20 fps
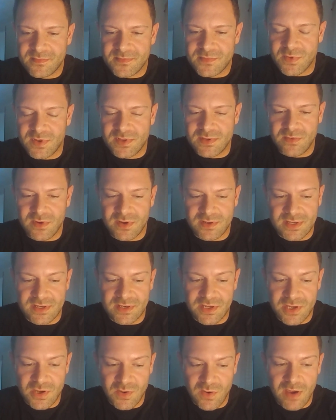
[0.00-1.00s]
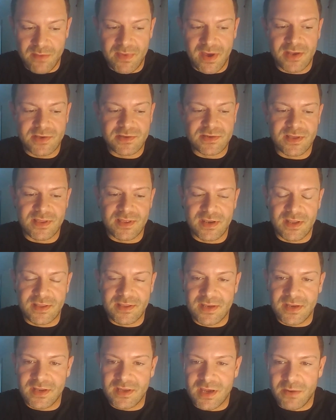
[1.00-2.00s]
So I did QA manager, then I
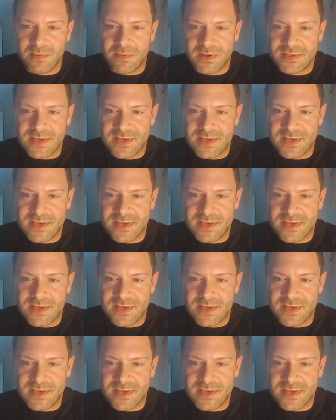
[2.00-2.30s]
did a couple